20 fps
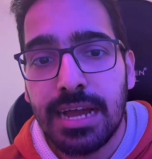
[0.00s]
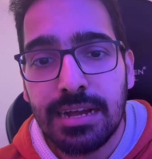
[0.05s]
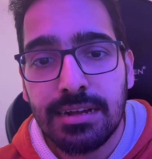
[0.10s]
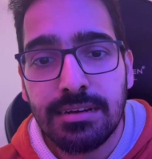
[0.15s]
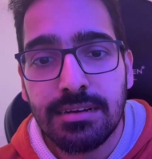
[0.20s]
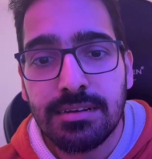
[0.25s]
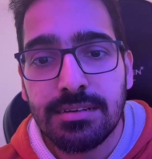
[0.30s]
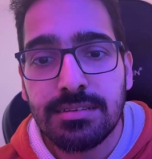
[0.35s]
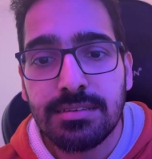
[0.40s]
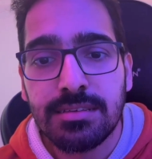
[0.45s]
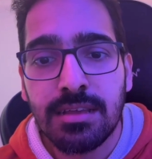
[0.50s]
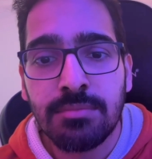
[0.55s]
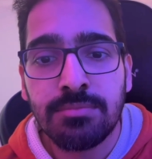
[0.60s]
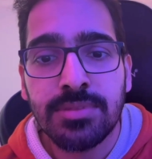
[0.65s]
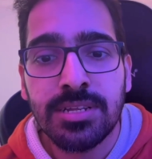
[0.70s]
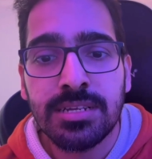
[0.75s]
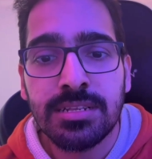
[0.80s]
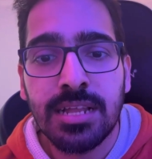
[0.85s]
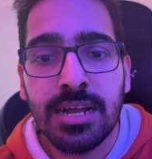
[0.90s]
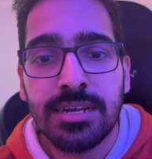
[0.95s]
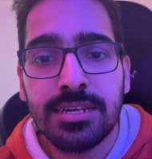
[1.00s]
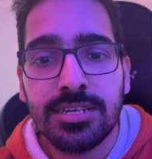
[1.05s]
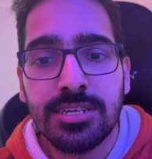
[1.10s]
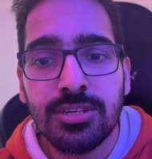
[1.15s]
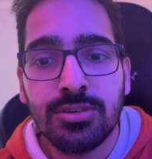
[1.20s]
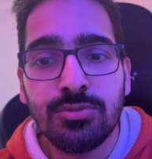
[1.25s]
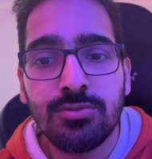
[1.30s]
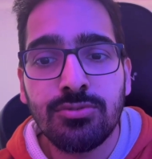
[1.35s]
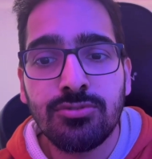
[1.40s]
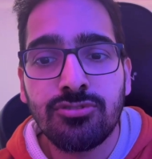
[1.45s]
Dagger is something that
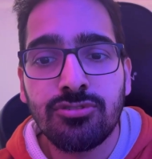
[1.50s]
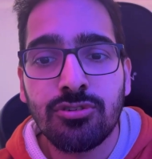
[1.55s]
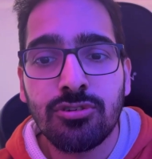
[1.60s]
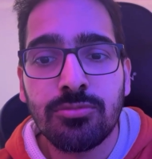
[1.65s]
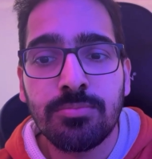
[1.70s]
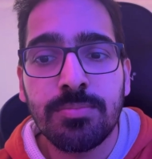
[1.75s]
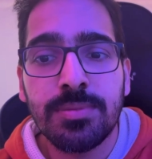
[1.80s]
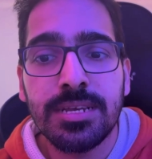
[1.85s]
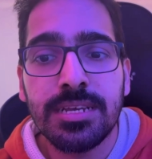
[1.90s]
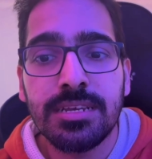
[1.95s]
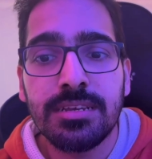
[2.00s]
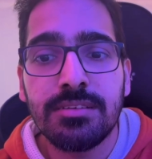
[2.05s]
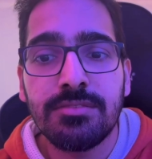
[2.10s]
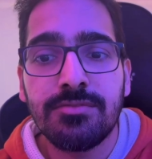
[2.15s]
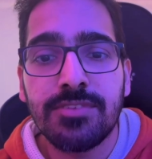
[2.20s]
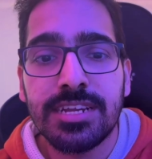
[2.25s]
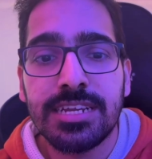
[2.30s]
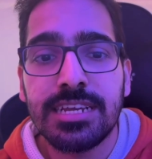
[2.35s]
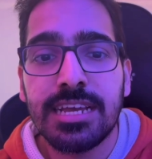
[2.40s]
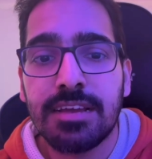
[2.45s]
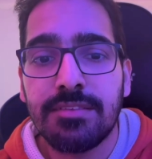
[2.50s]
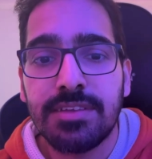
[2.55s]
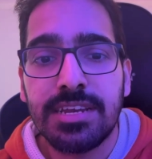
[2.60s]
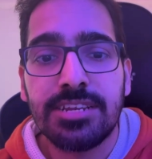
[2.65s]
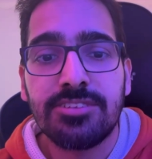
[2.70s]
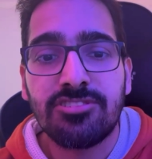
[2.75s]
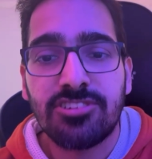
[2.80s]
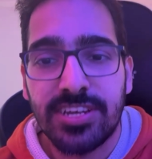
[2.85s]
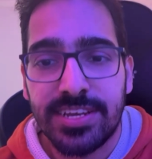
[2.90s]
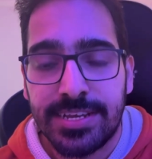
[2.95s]
you should be very
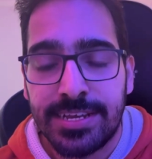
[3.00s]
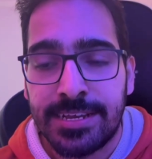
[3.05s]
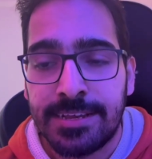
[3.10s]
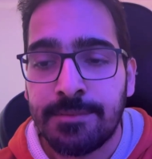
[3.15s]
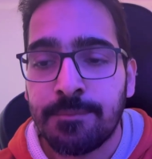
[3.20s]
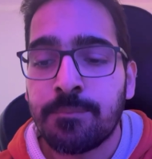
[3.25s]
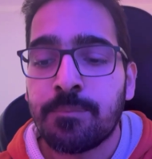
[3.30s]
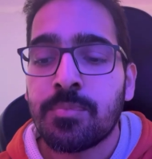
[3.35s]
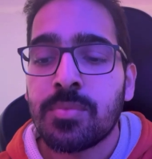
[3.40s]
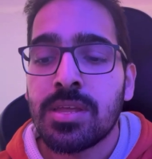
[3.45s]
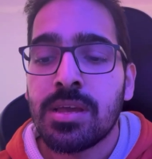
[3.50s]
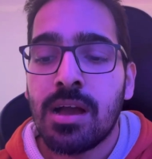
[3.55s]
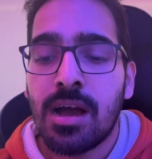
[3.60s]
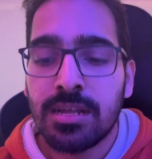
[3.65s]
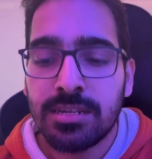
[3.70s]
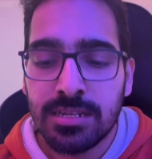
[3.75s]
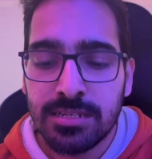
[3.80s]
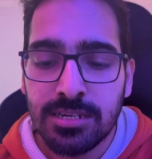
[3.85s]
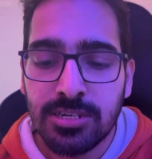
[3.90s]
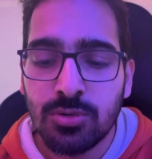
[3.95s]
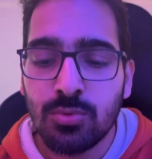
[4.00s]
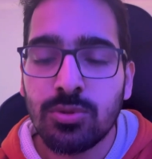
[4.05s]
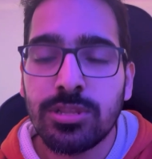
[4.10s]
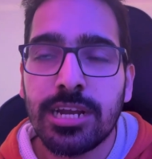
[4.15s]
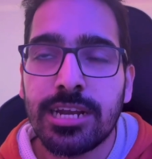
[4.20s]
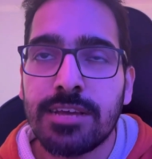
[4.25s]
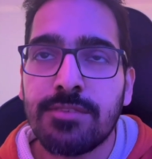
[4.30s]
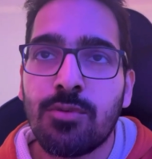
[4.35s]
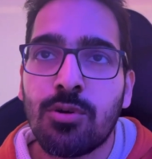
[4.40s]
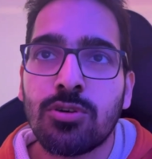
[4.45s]
heavily checking. Another
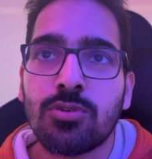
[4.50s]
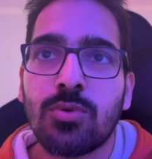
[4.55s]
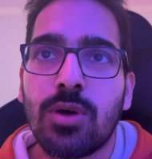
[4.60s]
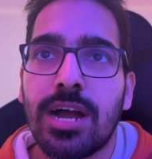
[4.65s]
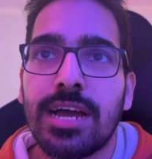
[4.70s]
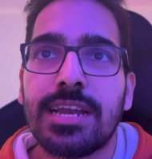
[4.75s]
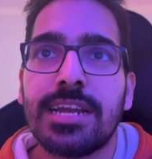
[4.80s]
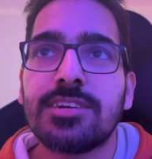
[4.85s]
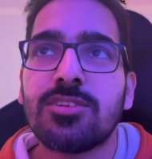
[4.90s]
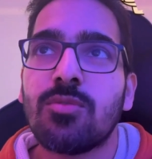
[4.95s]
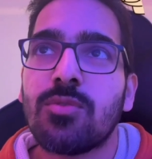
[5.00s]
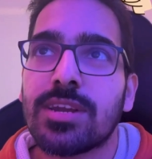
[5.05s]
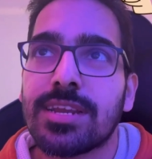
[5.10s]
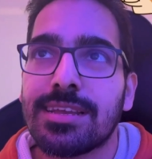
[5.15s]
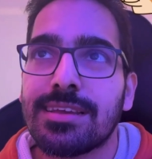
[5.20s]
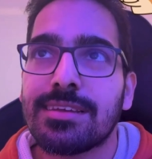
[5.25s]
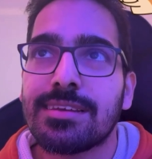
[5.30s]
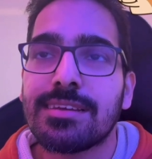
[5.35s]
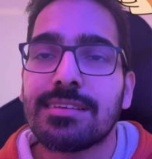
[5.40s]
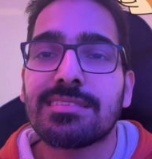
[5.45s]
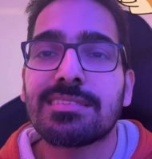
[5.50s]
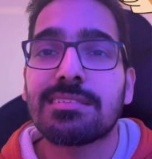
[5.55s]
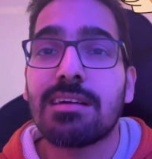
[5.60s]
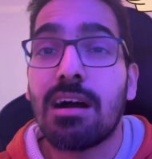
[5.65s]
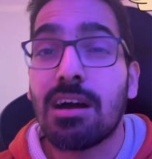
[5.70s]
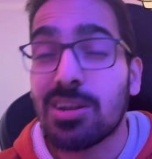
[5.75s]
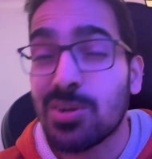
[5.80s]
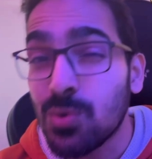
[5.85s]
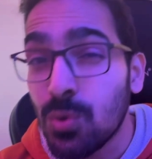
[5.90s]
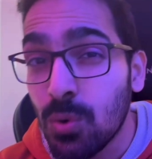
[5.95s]
tool that I want to highlight over here is
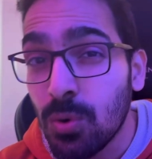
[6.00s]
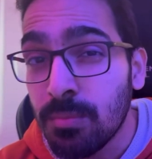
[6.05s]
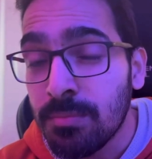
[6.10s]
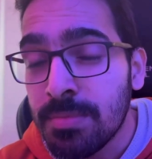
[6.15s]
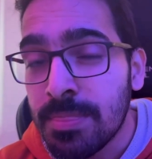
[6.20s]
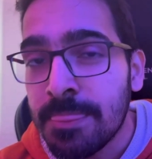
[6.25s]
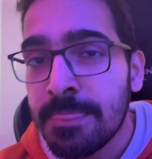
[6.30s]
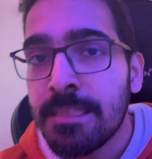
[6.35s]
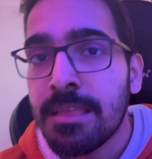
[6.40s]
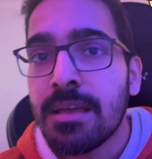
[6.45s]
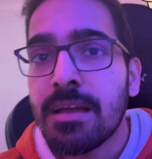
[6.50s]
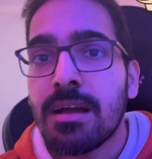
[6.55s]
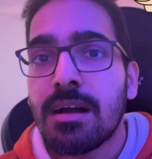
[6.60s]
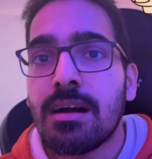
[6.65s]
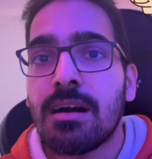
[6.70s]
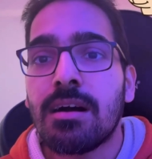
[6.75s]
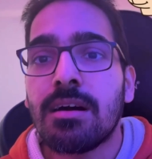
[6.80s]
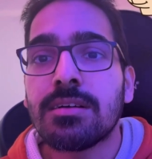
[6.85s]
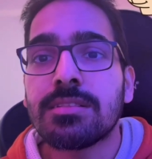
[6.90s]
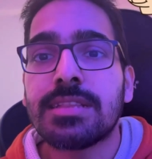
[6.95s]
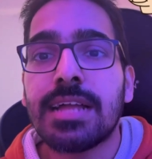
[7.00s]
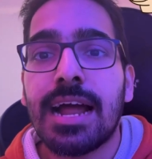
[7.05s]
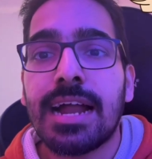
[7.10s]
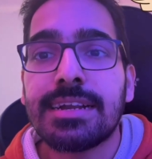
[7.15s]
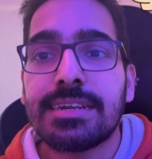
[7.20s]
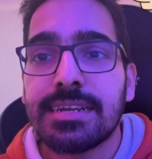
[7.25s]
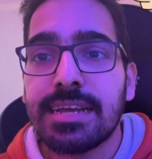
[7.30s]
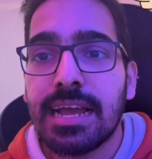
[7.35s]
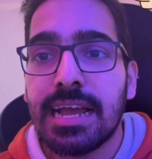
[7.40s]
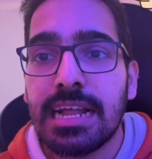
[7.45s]
Kargo.
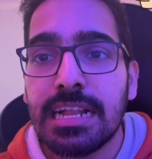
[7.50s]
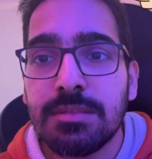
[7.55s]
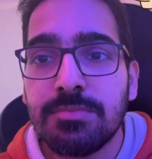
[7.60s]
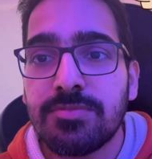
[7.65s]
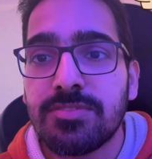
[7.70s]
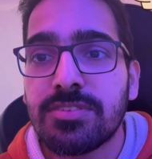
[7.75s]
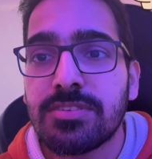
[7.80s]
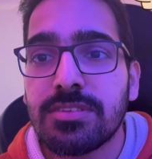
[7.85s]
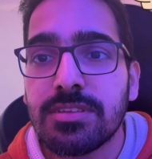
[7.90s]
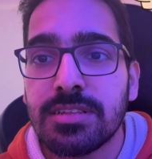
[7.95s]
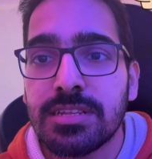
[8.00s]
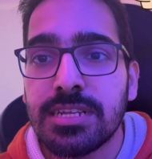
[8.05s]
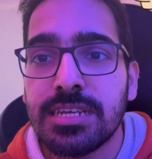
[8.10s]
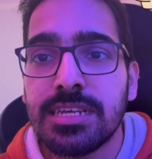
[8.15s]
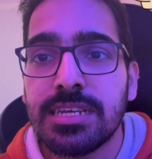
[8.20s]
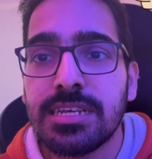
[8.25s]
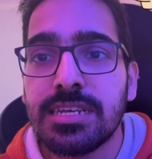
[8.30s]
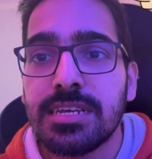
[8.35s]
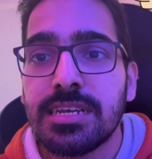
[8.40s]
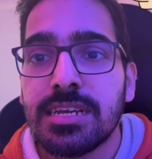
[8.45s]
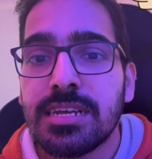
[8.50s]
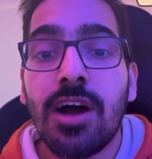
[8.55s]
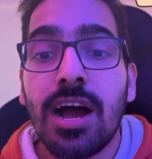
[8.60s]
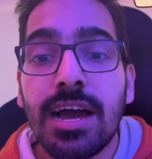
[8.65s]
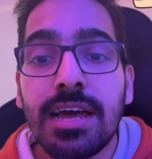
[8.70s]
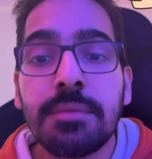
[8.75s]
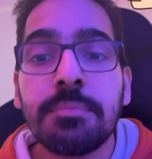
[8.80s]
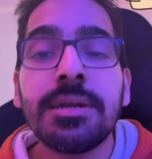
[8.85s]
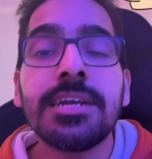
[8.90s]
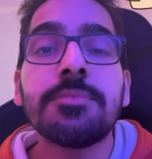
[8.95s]
That helps the
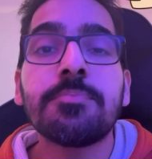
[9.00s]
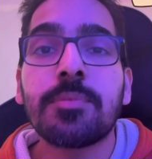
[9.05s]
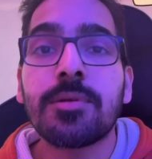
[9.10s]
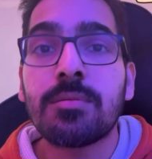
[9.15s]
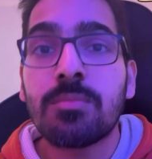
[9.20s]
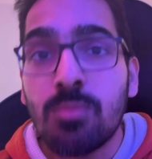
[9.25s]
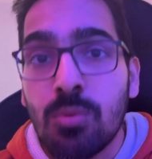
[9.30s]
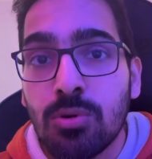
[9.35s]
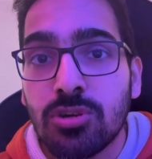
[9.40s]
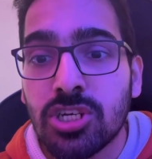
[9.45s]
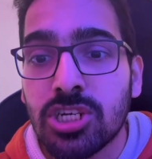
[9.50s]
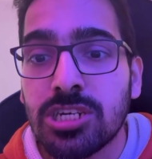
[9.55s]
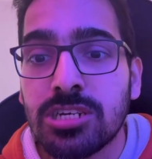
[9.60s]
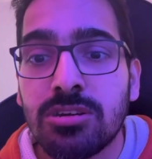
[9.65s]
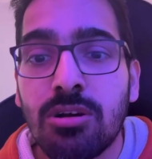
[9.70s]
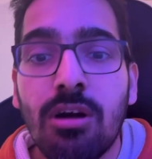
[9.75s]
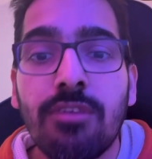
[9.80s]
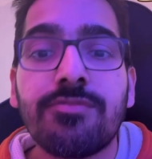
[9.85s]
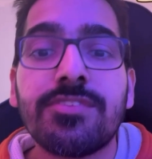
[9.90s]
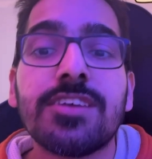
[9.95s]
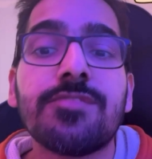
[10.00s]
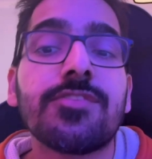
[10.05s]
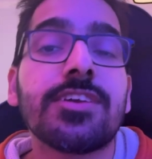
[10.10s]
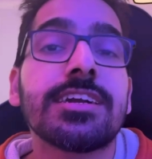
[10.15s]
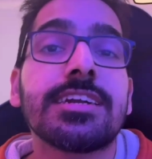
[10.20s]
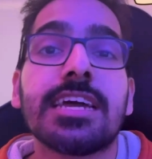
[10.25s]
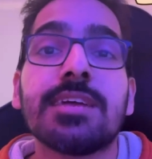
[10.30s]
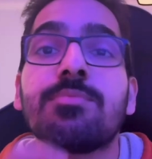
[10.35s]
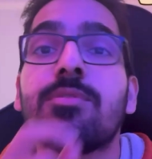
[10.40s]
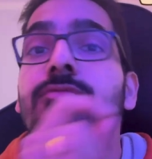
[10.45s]
environment promotion of
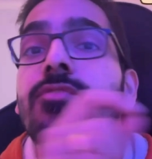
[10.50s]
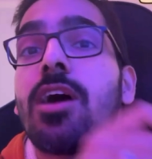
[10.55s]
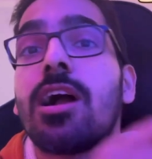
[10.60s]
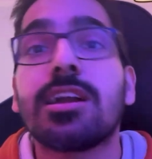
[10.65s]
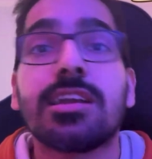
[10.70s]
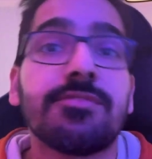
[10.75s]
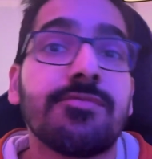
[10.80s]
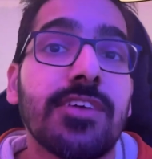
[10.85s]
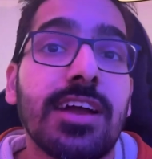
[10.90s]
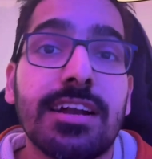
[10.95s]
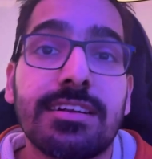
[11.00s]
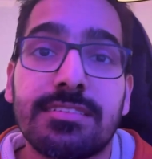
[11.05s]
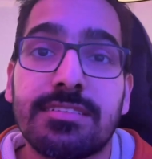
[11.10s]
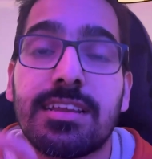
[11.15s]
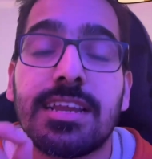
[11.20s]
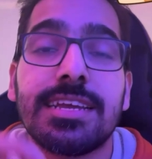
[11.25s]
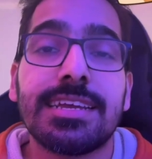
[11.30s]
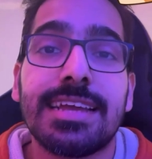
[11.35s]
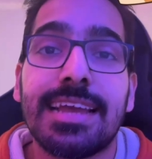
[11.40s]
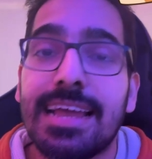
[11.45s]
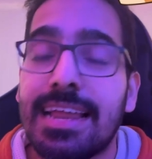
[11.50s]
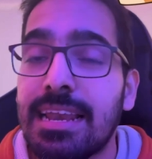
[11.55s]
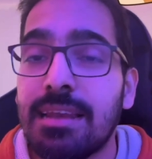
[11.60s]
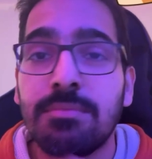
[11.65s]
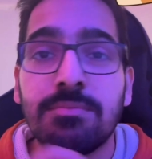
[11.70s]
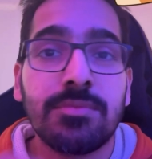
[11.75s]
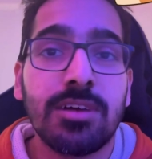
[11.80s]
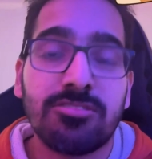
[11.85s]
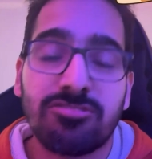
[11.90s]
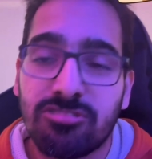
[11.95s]
different type of artifacts like
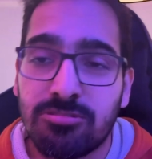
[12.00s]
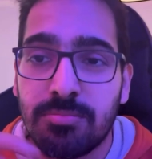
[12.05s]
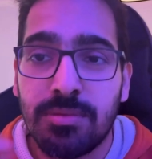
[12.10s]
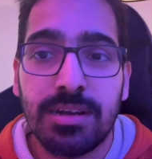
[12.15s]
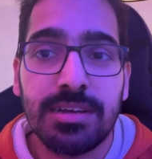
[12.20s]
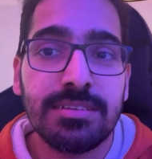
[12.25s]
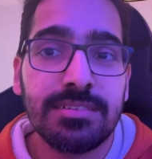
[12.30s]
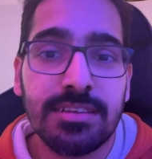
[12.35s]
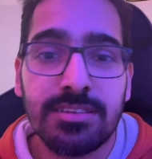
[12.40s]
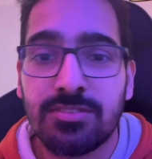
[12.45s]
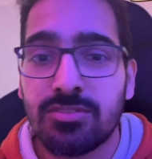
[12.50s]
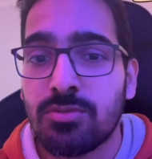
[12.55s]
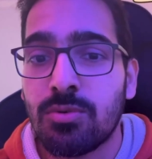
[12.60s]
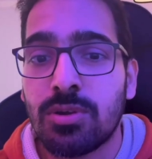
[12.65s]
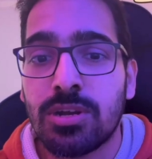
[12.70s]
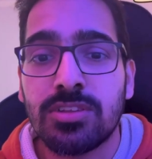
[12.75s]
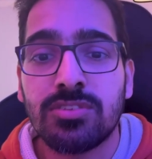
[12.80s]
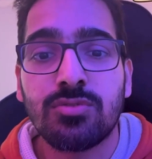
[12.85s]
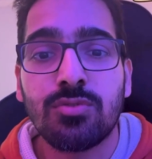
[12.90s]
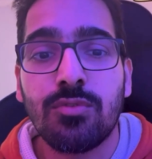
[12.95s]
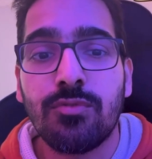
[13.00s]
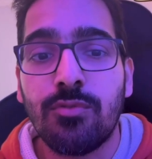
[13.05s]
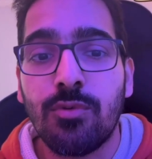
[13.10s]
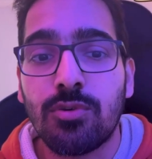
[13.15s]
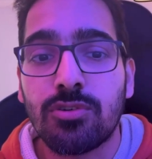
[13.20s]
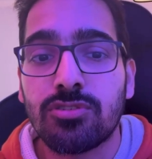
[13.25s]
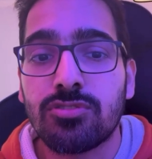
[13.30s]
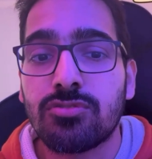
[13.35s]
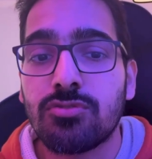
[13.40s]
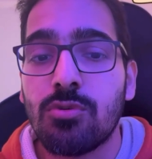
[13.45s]
Helm, Customize, and so on and so forth.